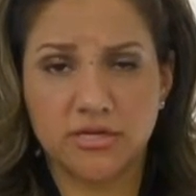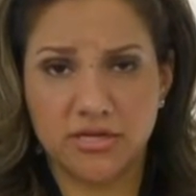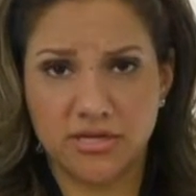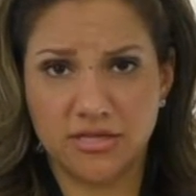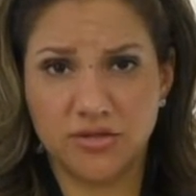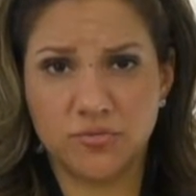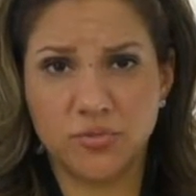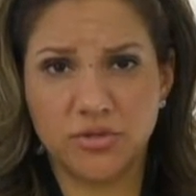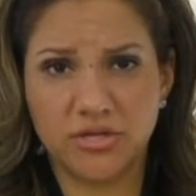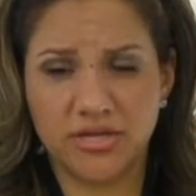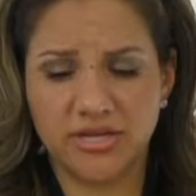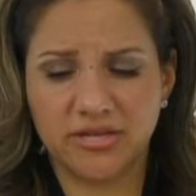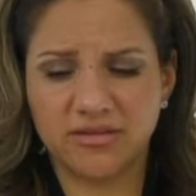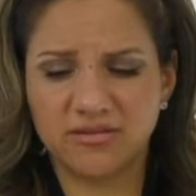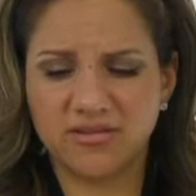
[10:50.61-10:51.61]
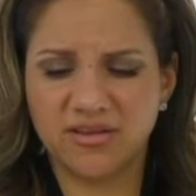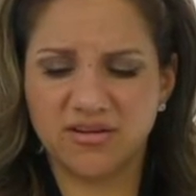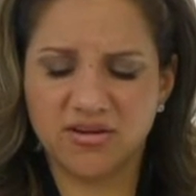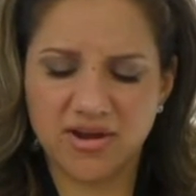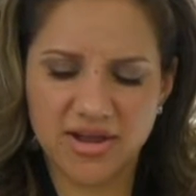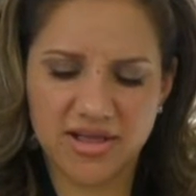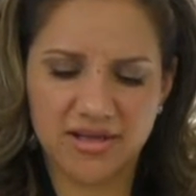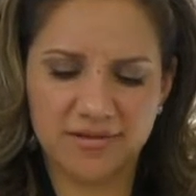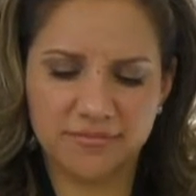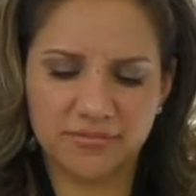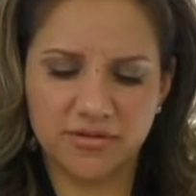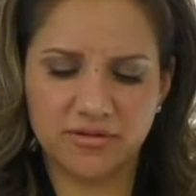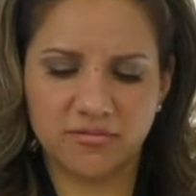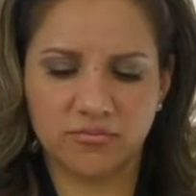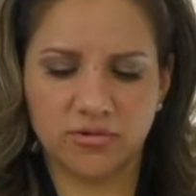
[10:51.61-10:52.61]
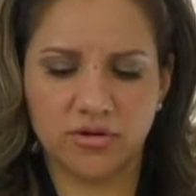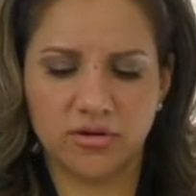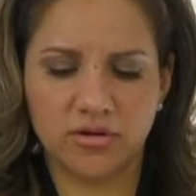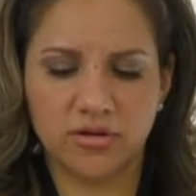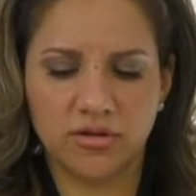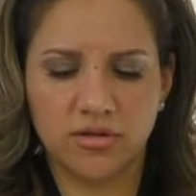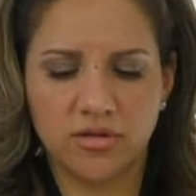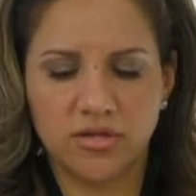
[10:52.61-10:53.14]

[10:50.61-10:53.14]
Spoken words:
And then you put it in, you're like, crap, that didn't work.